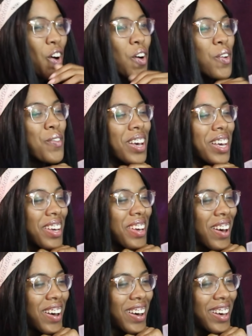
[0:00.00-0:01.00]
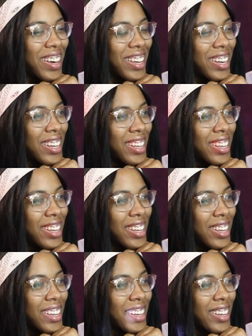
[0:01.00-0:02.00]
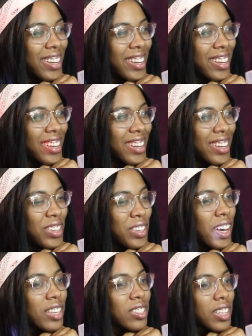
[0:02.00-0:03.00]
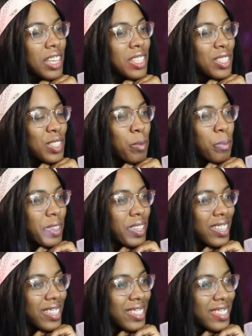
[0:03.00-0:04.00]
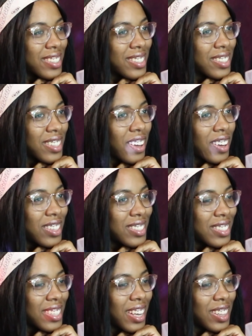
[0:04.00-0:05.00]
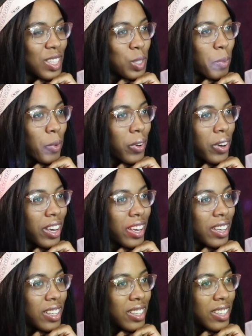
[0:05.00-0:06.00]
Oh my god. You guys are like siblings, honestly, at this point.